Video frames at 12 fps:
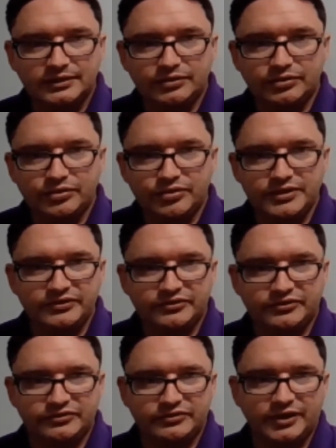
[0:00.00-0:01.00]

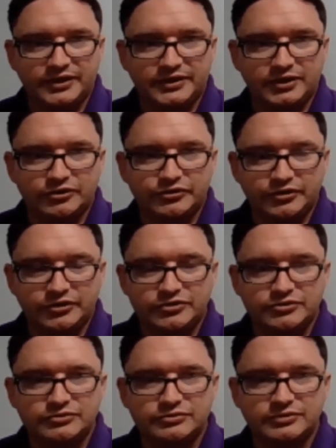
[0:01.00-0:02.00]
This, I cannot tell
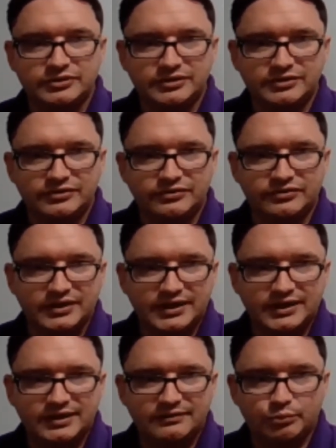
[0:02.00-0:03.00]
you, is
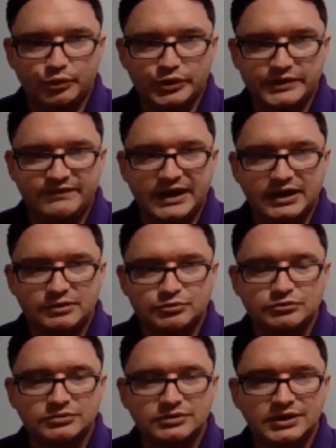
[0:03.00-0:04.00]
pretty
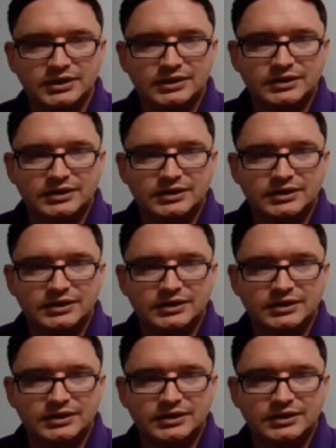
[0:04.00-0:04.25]
valuable,